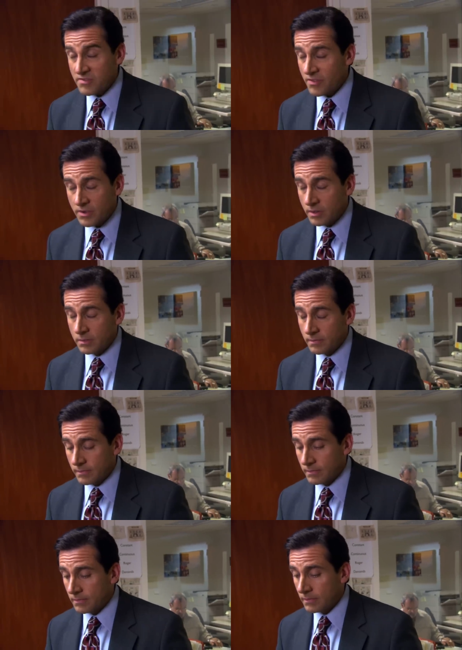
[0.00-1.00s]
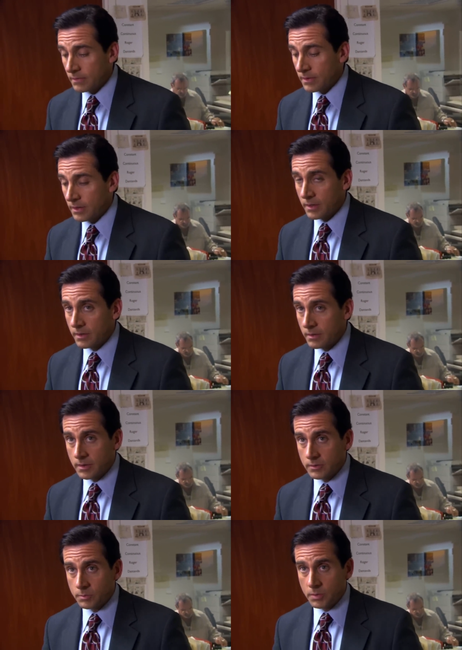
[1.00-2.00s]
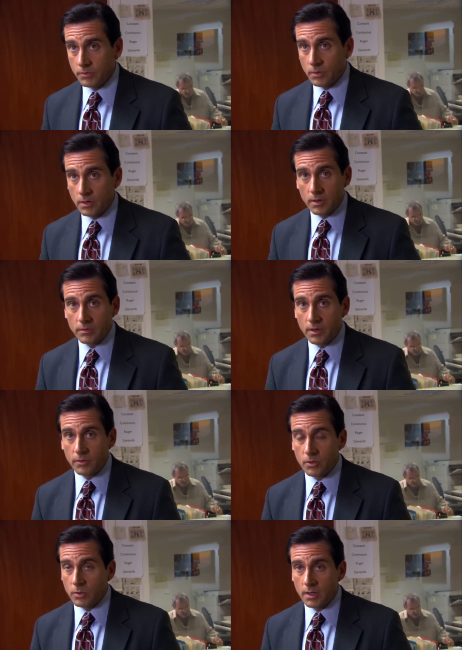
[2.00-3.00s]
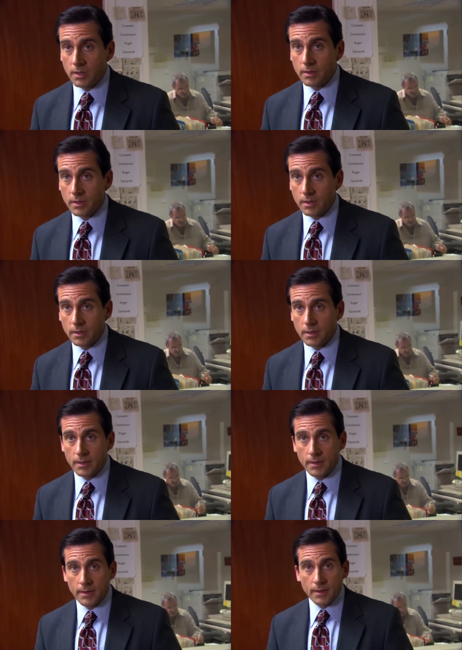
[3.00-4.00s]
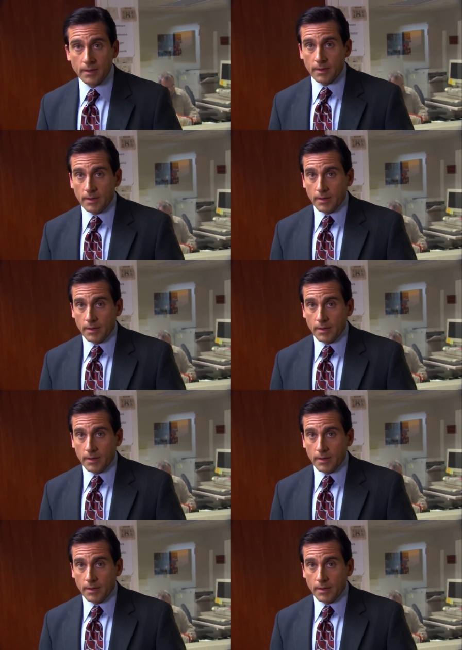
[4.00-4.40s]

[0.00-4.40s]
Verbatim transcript: Then, in the aptly named episode 7 and 8 of season 4, Money,